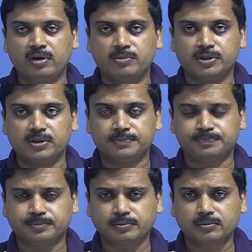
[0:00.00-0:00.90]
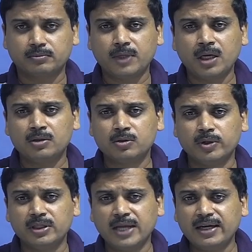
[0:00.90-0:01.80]
options. So,
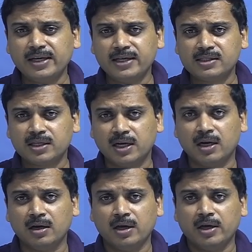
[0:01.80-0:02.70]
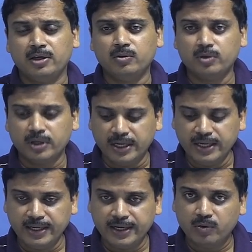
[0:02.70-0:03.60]
in that case, you would
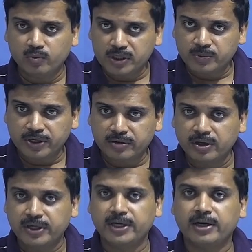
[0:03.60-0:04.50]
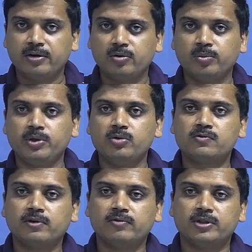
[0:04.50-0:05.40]
indicate which particular data rate to be used
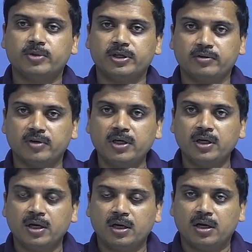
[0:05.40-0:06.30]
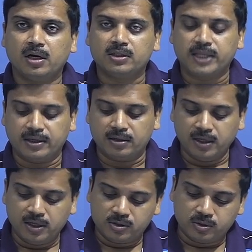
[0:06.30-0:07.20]
for which particular channel.
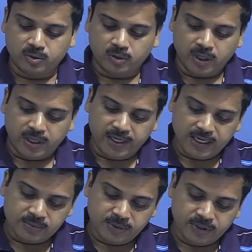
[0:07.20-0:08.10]
So, it has been